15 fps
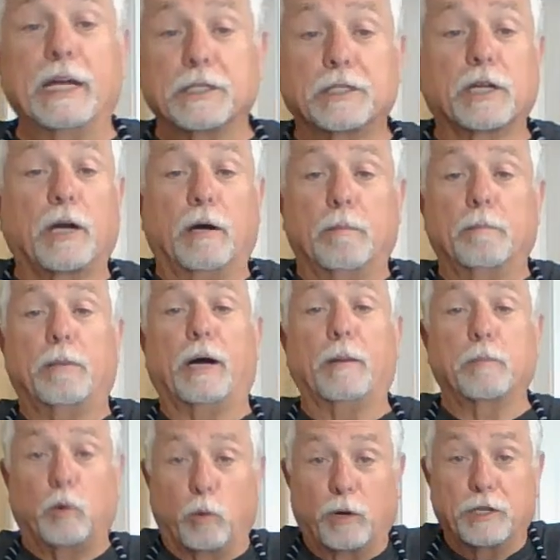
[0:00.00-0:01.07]
as the
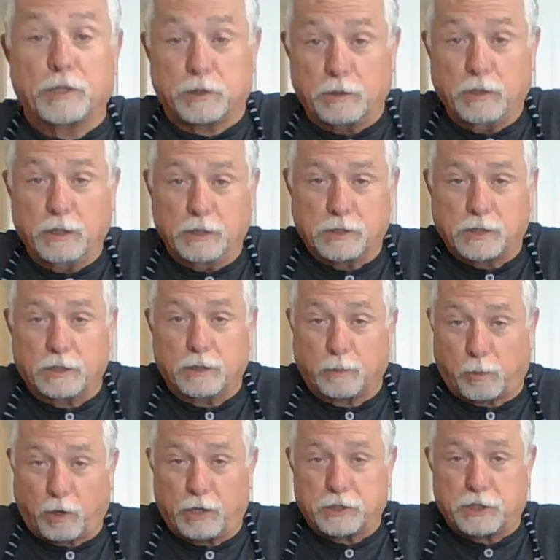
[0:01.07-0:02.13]
popcorn is in the
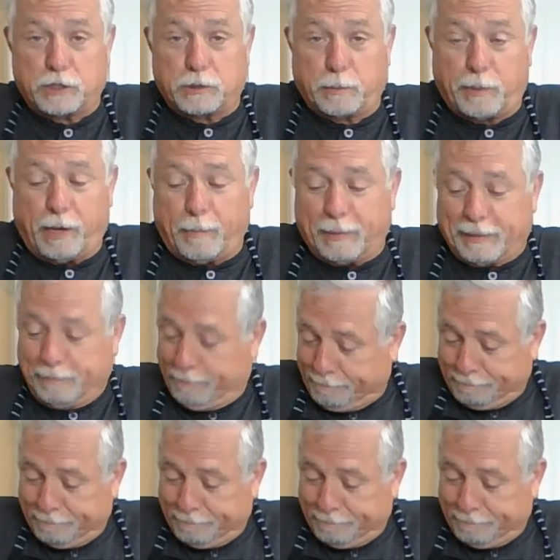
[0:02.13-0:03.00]
process of popping.